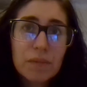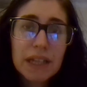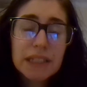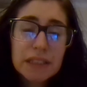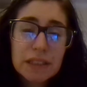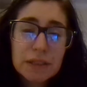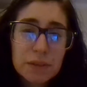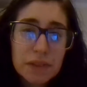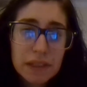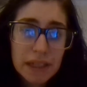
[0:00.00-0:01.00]
West and
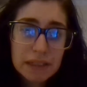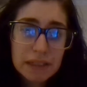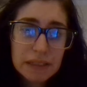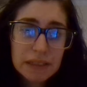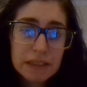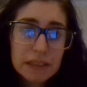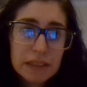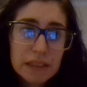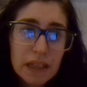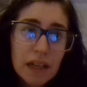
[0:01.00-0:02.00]
North
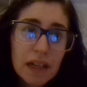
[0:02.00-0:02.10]
Texas,